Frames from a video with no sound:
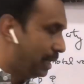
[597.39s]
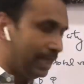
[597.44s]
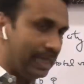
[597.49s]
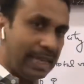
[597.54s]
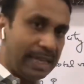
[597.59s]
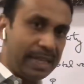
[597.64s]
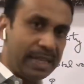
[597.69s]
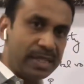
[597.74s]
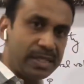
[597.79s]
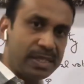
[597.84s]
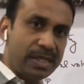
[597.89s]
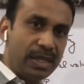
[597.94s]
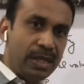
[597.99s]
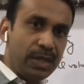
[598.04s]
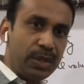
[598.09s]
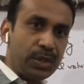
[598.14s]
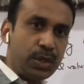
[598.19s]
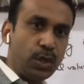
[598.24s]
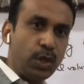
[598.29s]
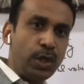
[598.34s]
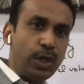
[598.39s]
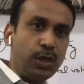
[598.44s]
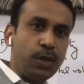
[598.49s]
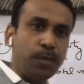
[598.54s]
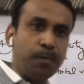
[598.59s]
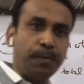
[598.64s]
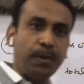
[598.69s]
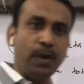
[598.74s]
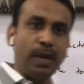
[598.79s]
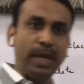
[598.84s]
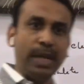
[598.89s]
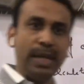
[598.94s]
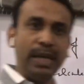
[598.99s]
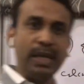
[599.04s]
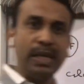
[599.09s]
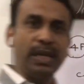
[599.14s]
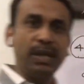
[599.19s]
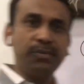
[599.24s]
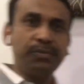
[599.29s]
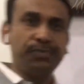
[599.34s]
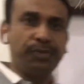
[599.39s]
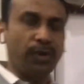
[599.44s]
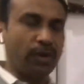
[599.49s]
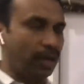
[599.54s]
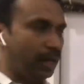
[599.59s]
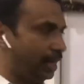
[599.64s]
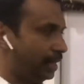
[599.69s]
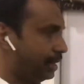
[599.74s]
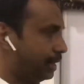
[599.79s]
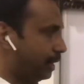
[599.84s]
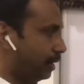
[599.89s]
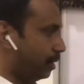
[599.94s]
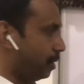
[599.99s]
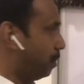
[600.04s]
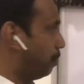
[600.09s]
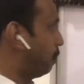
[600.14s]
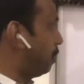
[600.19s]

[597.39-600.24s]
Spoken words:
that is 22.4 liter.